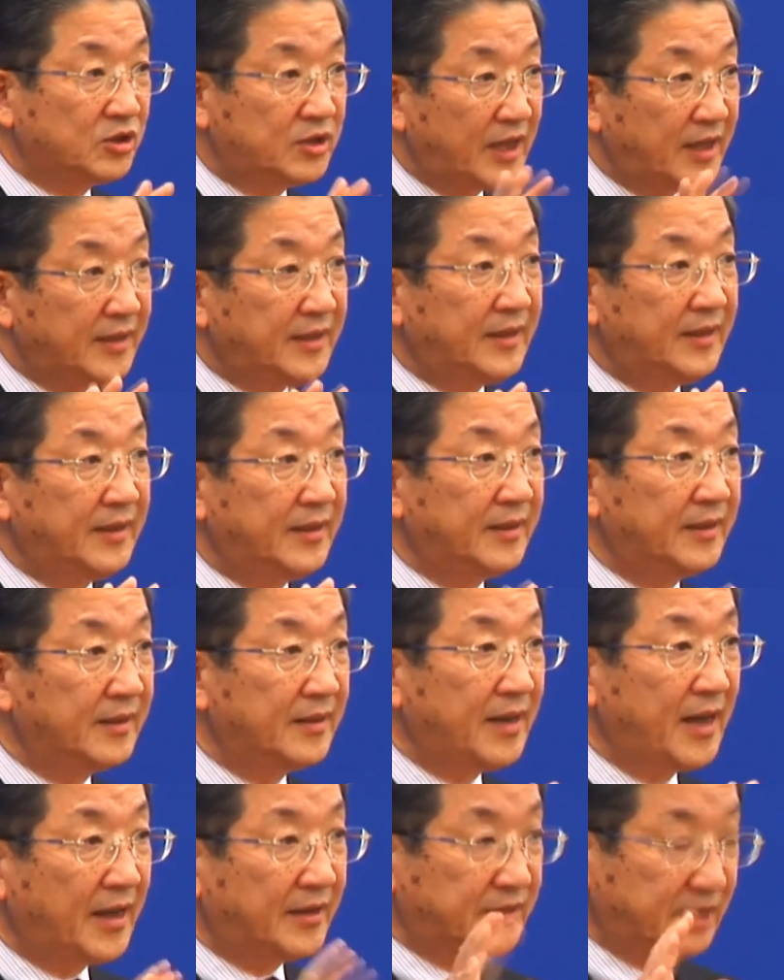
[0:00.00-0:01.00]
steady
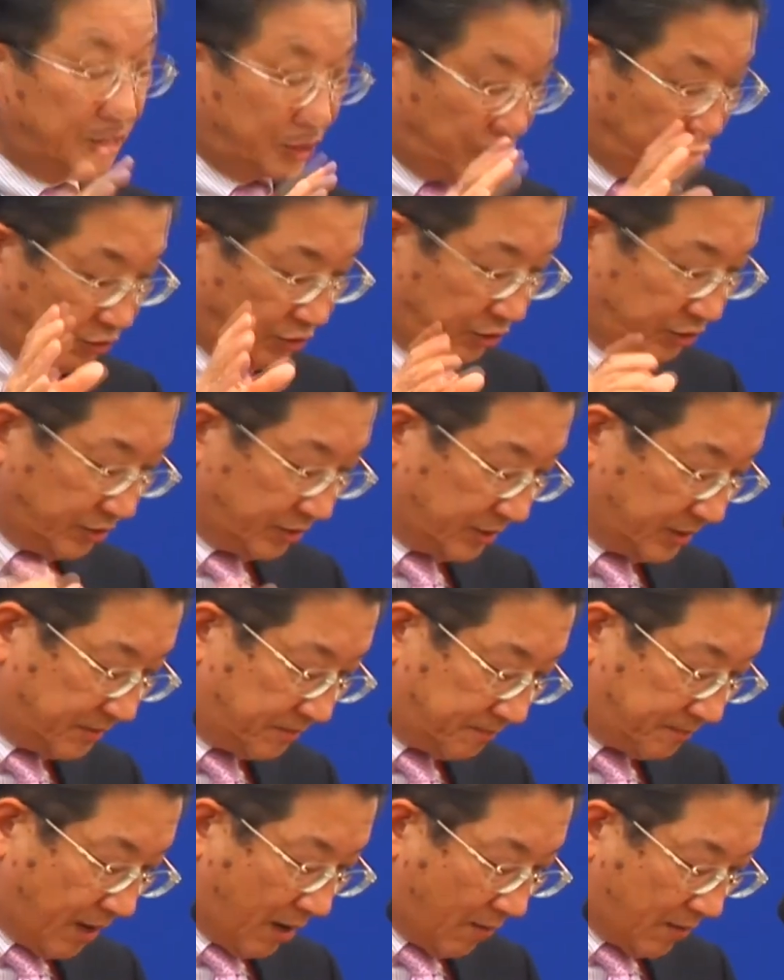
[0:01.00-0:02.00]
execution
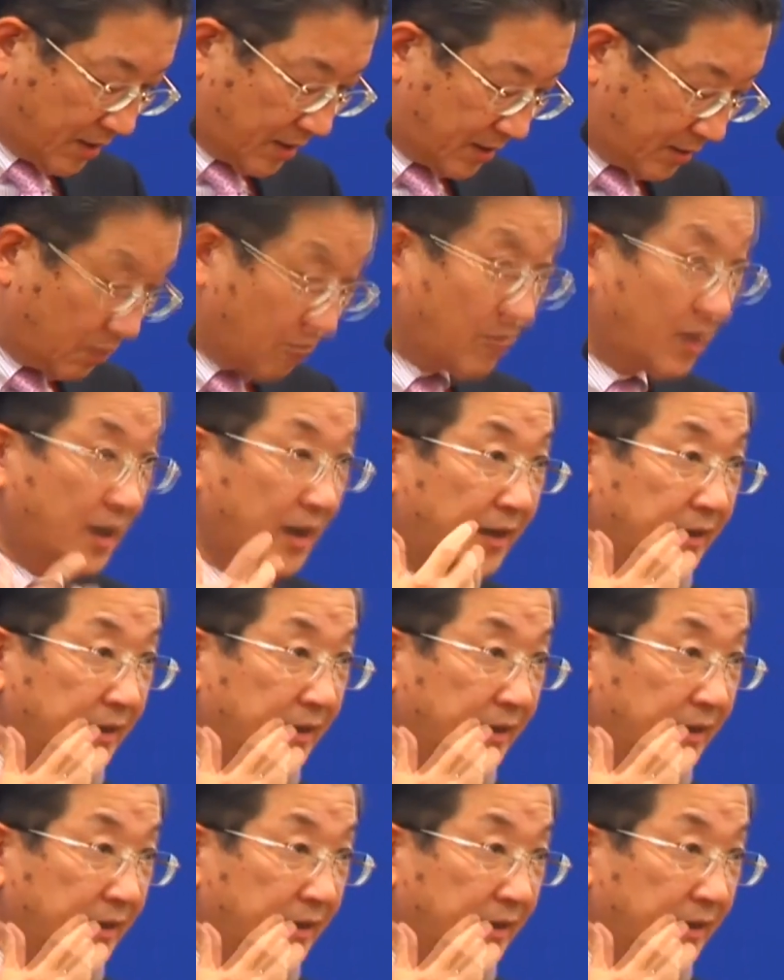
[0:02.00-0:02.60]
power or